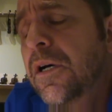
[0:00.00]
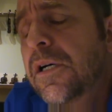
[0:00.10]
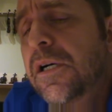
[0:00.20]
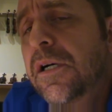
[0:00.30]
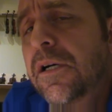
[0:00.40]

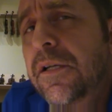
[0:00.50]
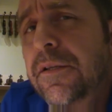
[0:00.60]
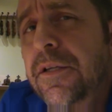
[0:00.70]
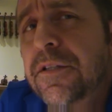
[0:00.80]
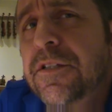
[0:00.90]

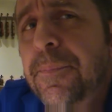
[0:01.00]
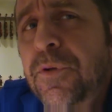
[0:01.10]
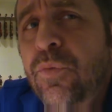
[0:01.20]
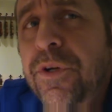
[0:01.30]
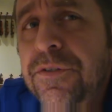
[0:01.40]
The
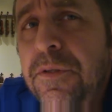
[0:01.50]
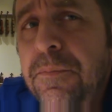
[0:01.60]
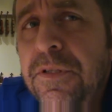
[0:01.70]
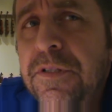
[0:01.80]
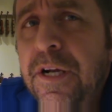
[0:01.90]
accepted
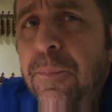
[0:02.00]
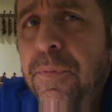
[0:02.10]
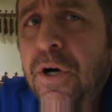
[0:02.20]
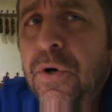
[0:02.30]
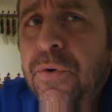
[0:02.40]
wisdom is that a
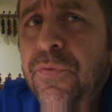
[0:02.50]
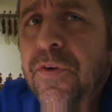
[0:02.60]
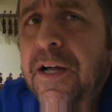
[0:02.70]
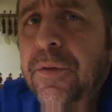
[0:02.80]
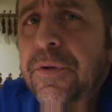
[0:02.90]
bow
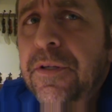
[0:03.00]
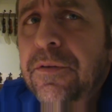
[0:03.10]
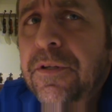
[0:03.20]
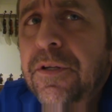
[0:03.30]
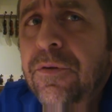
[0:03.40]

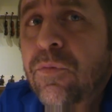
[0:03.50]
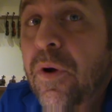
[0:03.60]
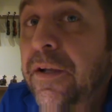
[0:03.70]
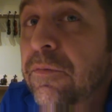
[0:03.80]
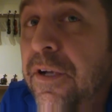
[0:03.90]
following the
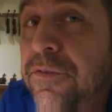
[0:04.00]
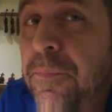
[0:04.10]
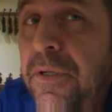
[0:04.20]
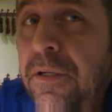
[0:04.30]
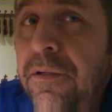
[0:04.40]
right
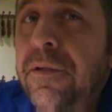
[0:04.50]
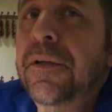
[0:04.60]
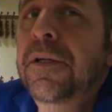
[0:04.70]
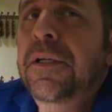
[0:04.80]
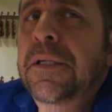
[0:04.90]
recipe
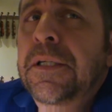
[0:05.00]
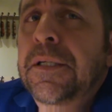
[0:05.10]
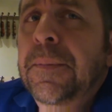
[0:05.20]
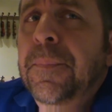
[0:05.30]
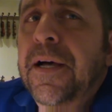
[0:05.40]

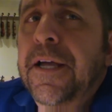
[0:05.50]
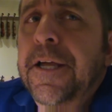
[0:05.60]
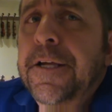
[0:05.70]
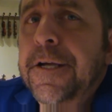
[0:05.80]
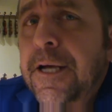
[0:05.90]
by
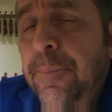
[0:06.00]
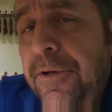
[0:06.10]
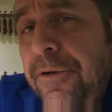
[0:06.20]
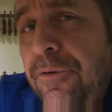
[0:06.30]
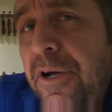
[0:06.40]
a
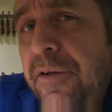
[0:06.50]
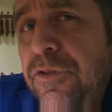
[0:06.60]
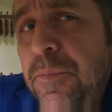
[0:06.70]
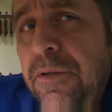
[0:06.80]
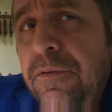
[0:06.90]
competent
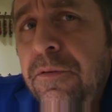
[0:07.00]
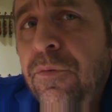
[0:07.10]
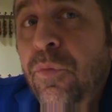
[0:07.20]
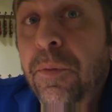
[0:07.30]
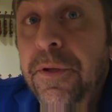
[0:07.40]
craftsman
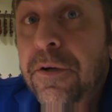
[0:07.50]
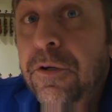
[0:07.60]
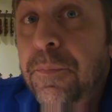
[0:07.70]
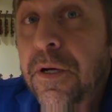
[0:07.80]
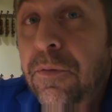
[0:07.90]
will be a
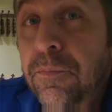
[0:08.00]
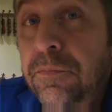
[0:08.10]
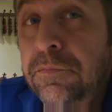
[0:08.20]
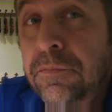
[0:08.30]
good bow.